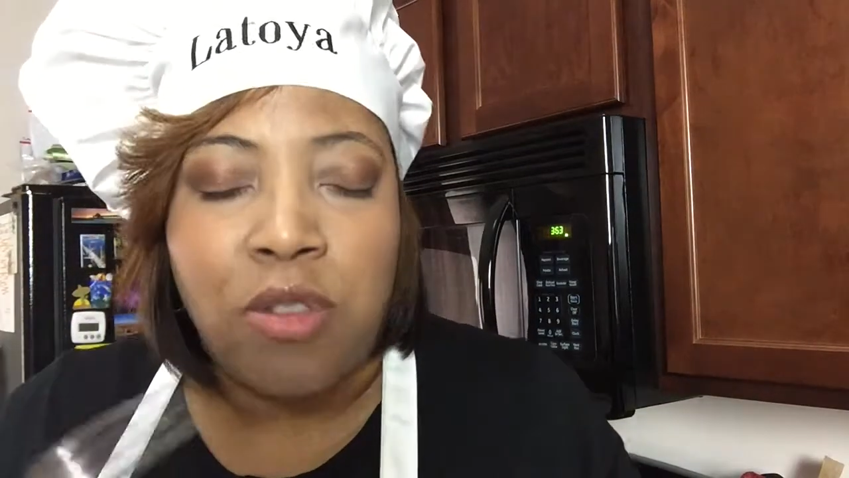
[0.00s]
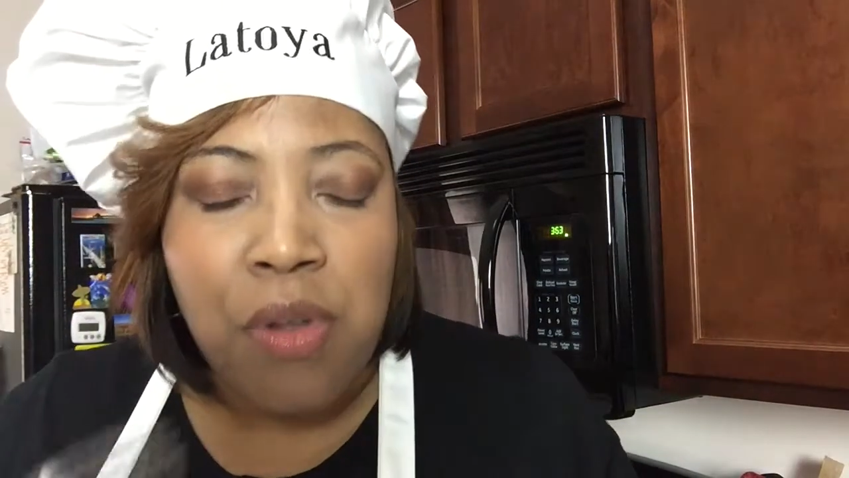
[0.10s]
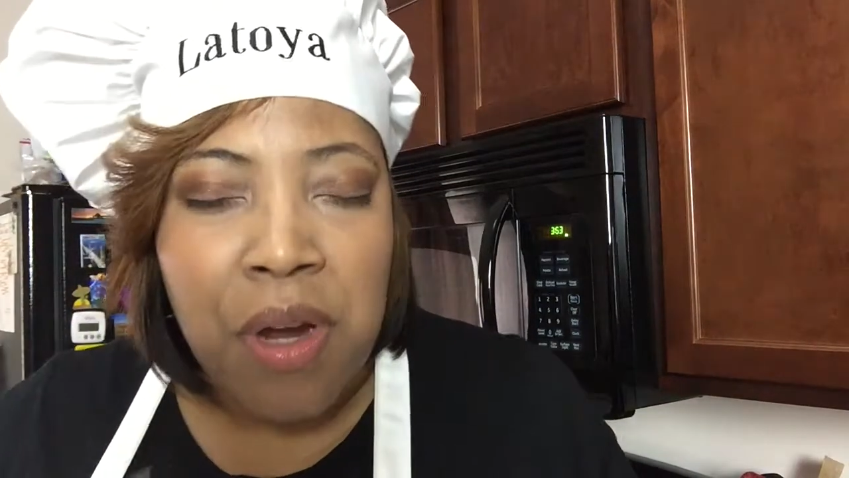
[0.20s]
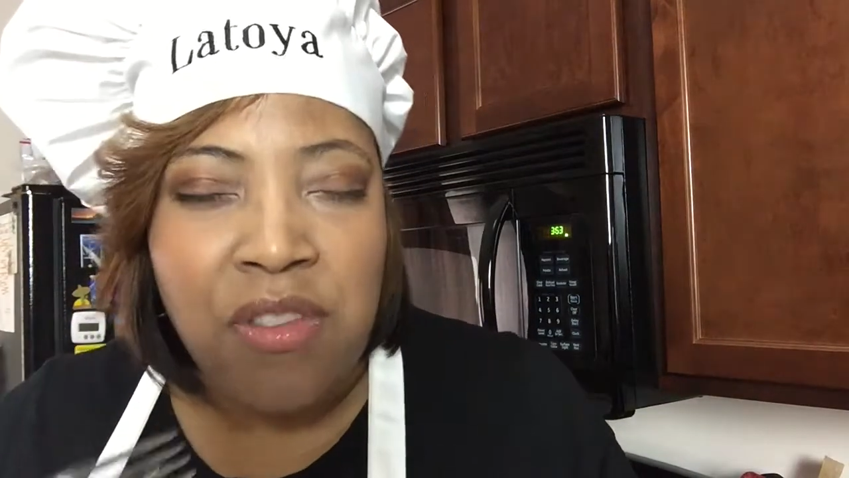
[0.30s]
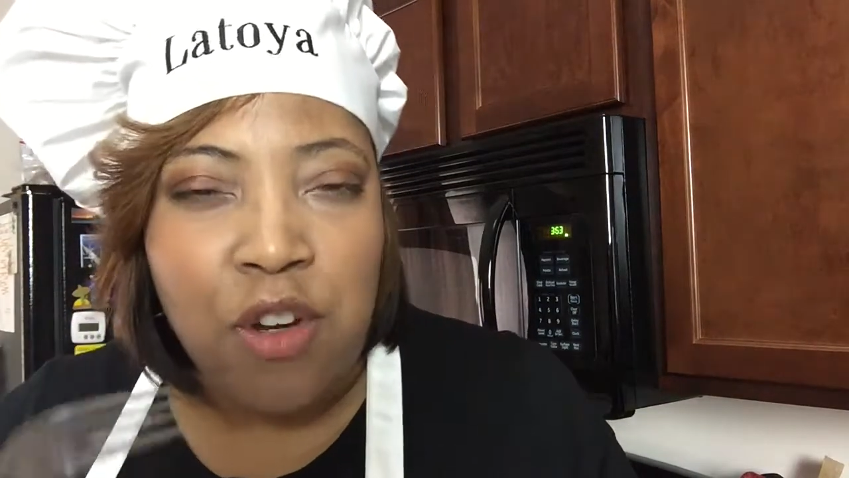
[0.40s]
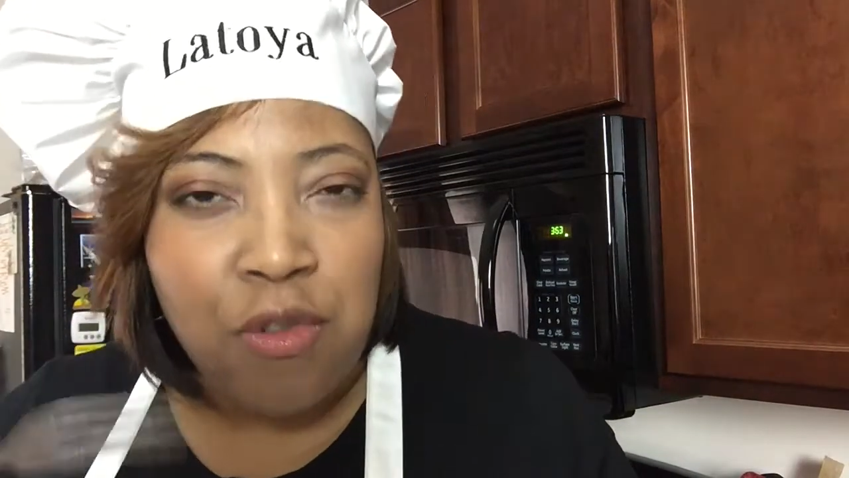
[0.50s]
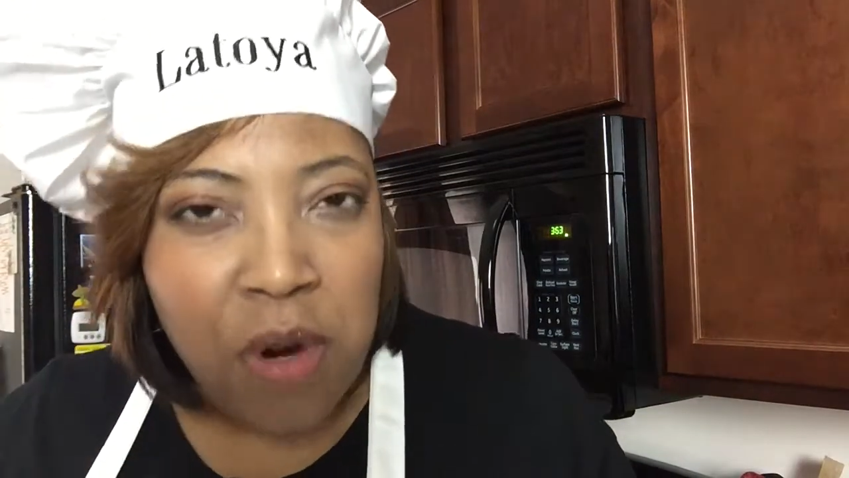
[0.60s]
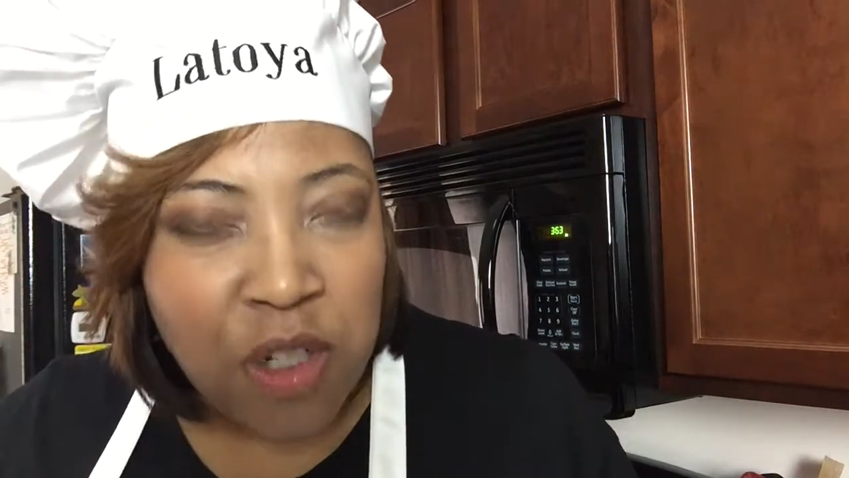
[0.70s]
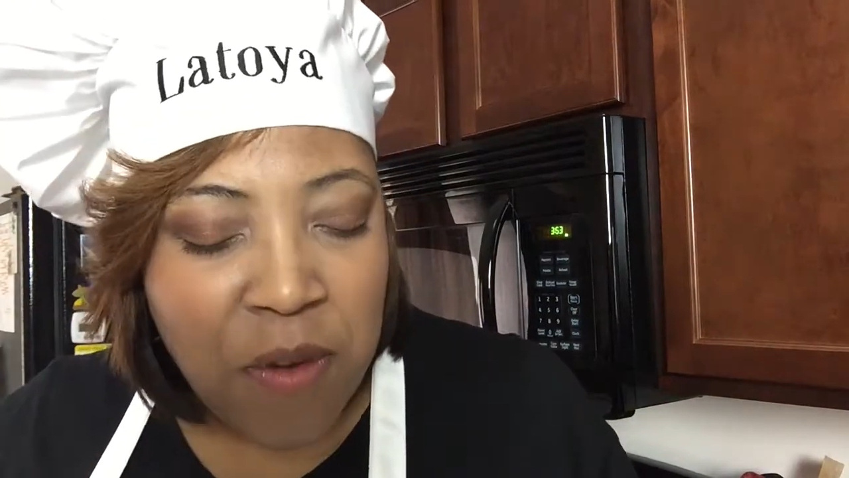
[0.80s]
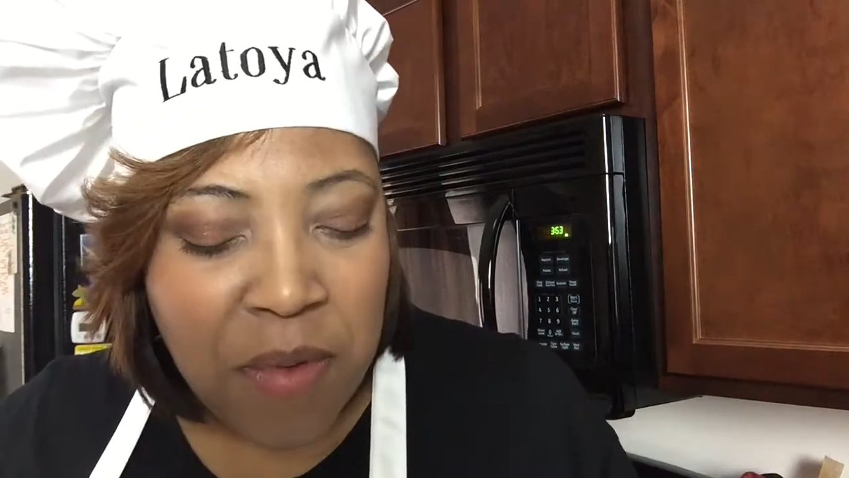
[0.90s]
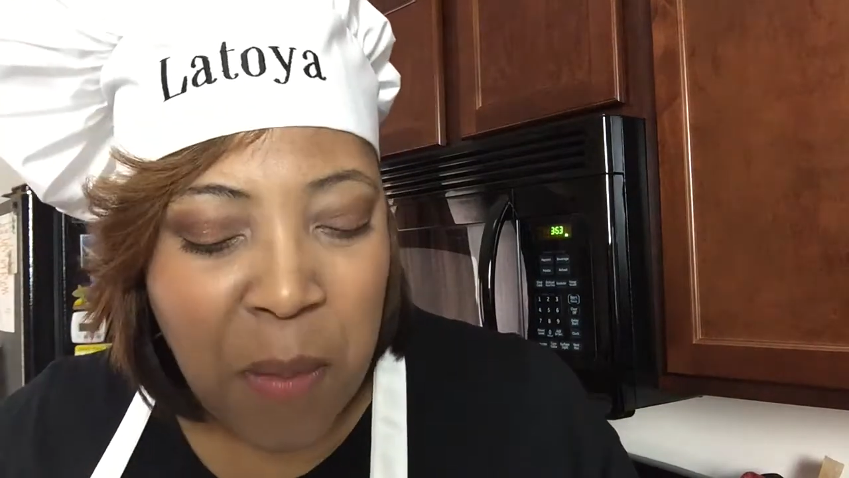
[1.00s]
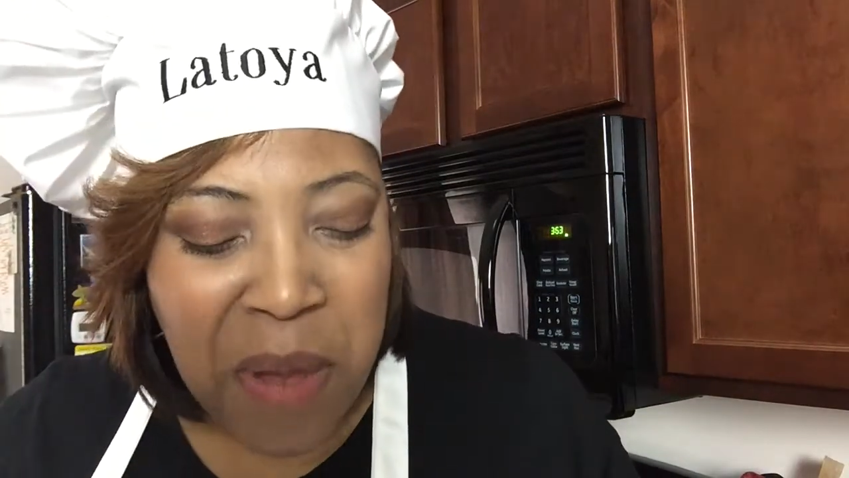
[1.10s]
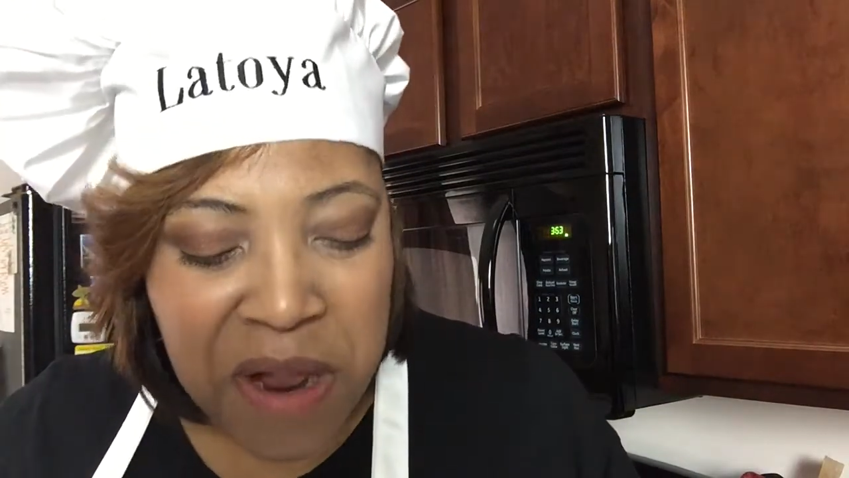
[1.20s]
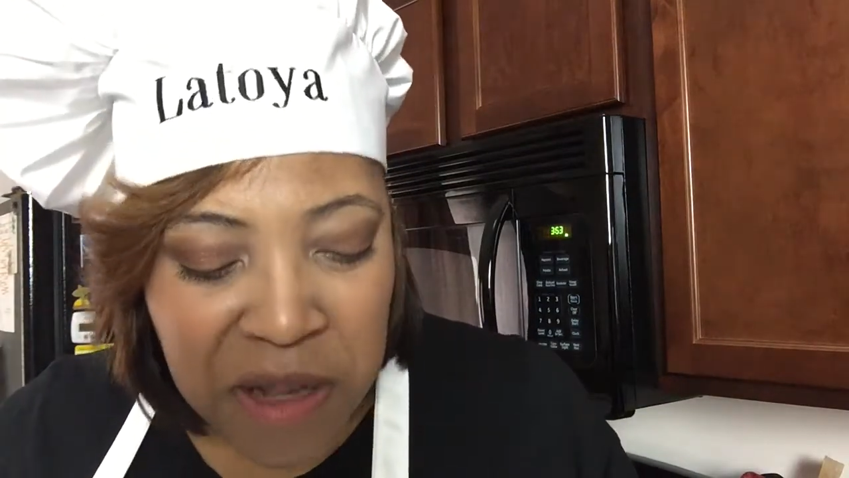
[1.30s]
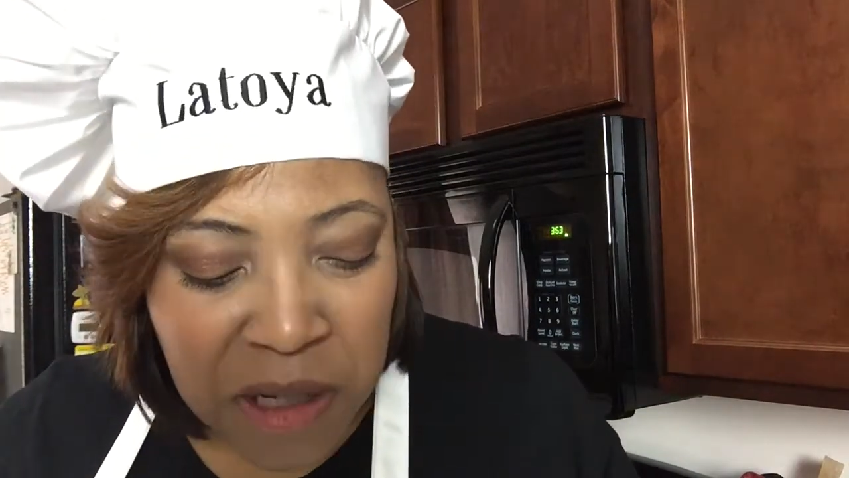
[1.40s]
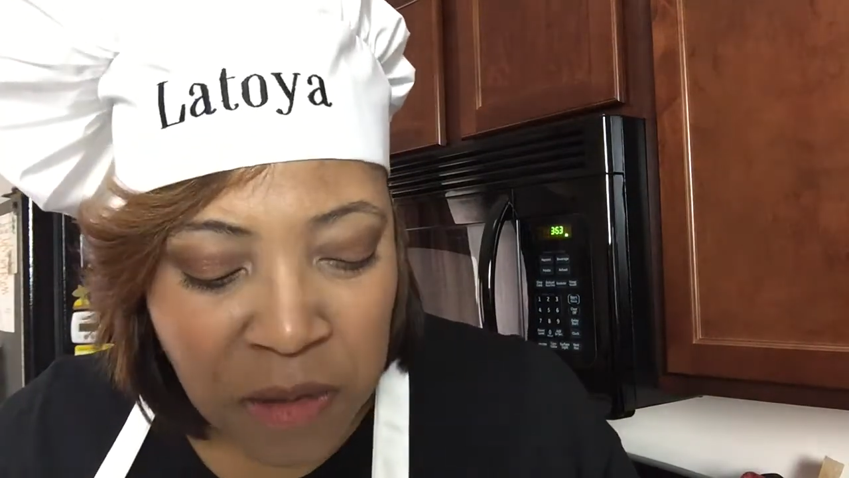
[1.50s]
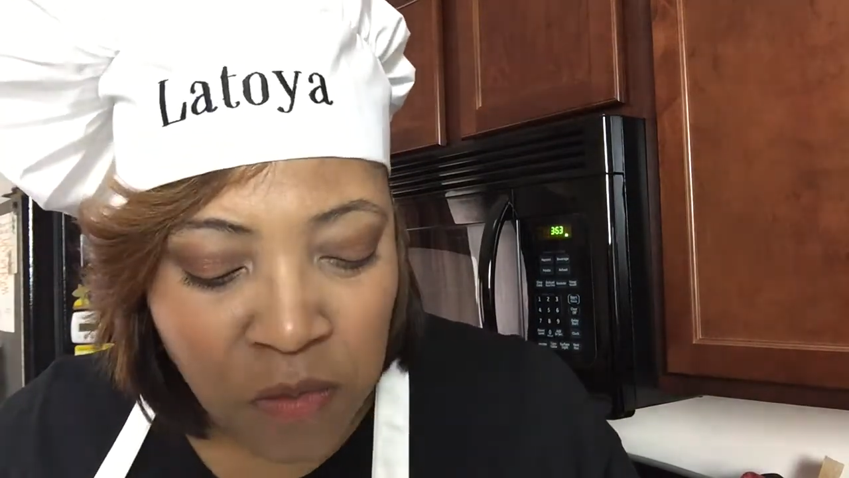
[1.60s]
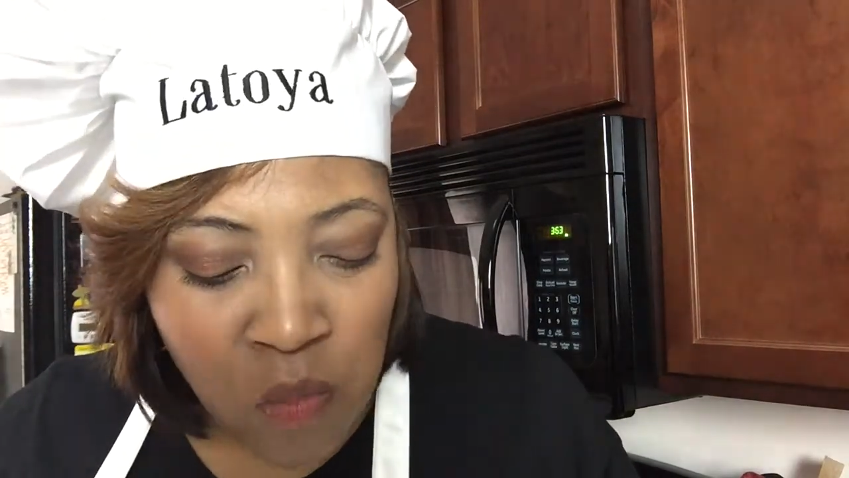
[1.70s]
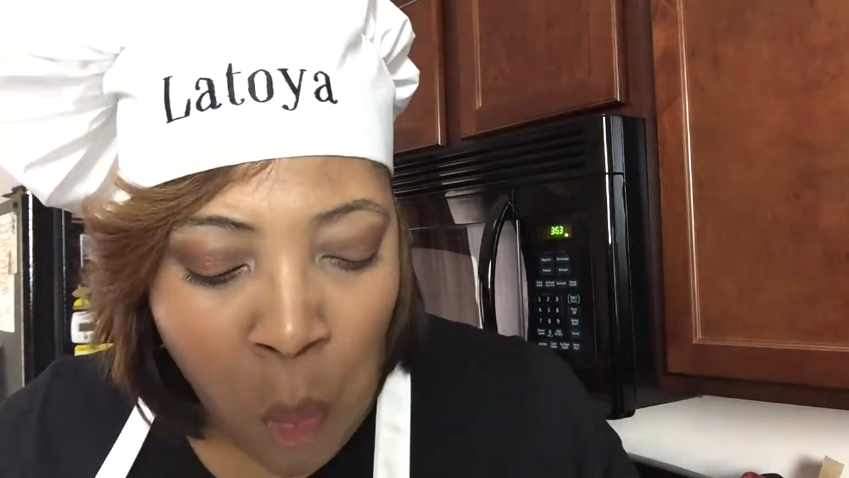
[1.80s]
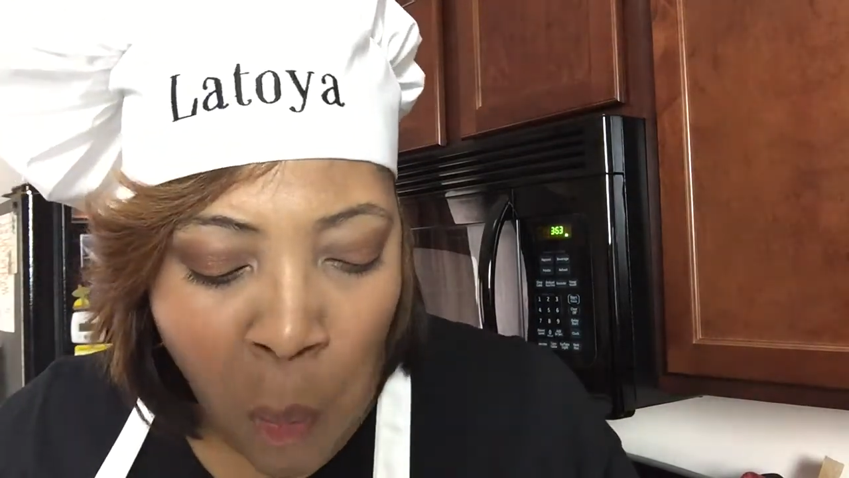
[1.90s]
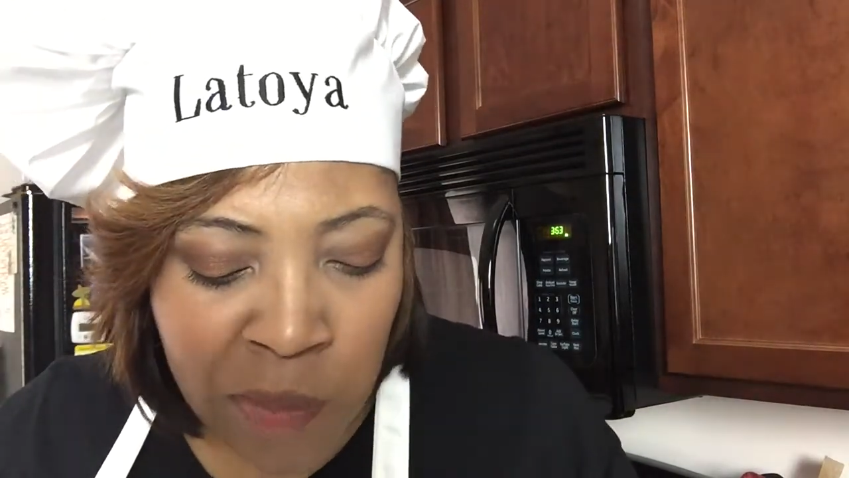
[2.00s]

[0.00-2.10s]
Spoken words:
still got the crunch from the bacon.